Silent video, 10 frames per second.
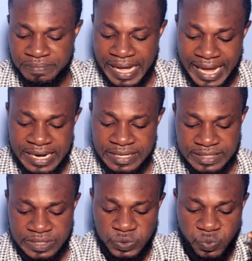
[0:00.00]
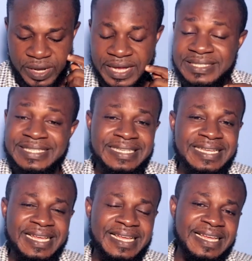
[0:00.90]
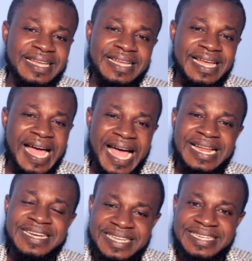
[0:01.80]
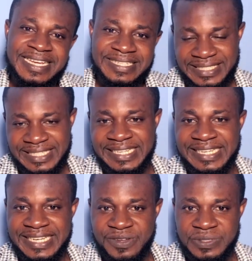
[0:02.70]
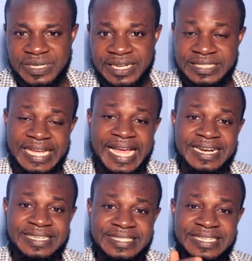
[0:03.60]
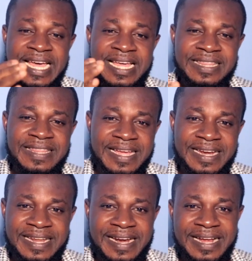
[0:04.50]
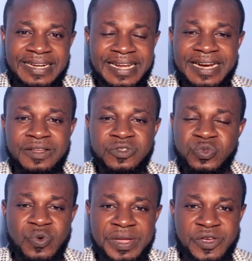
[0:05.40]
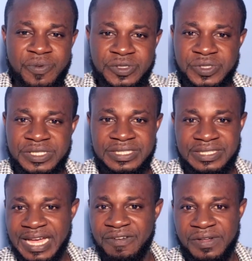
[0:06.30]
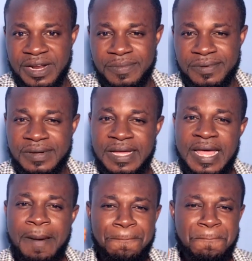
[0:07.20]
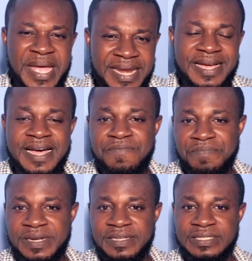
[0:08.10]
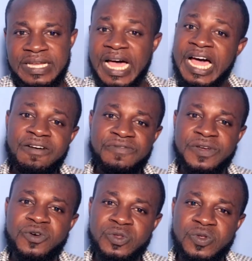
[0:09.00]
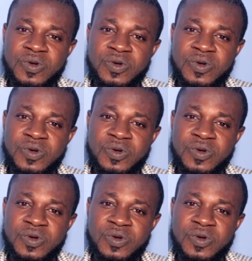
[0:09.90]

Highly skilled workers are needed in New Zealand. And there are so many opportunities available. Many companies have the